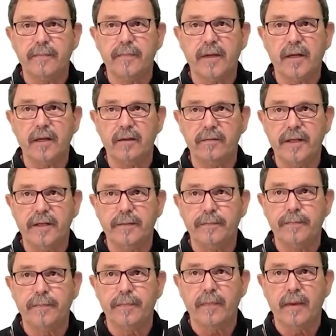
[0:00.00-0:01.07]
Kelvin.
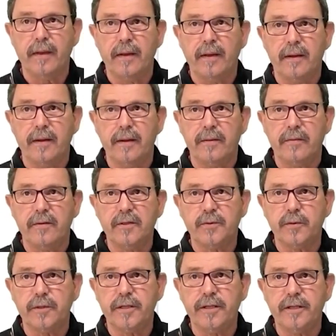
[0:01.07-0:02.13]
This
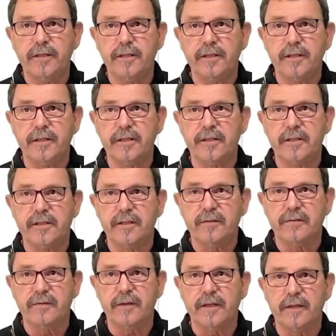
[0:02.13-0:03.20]
one here is
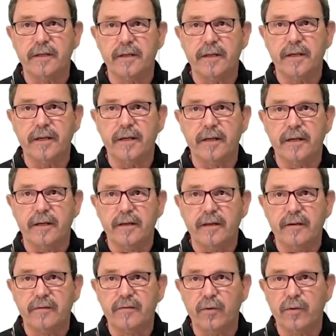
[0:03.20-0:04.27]
finally
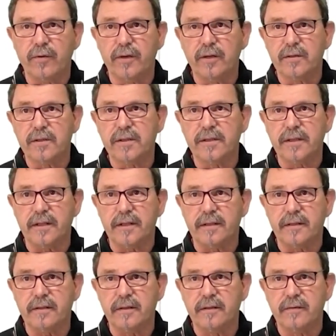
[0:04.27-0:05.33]
4000
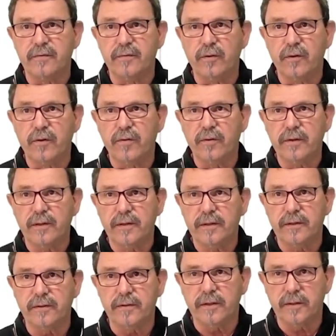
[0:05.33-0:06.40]
and further,
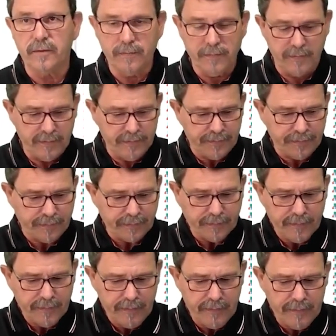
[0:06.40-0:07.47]
you know.
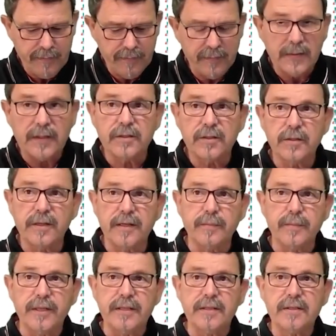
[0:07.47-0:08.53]
So that
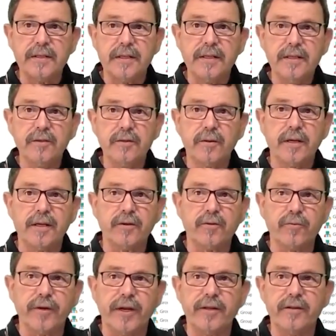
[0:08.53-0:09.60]
means here you can
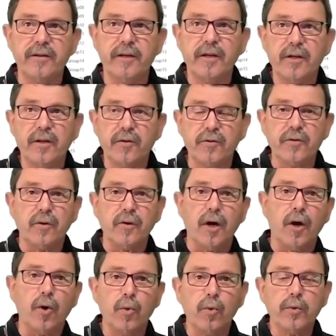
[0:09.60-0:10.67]
create your
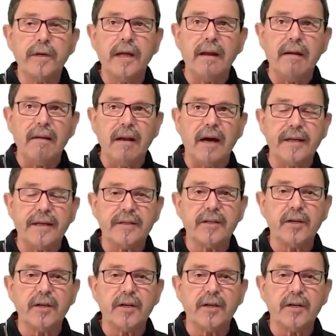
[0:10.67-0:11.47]
own light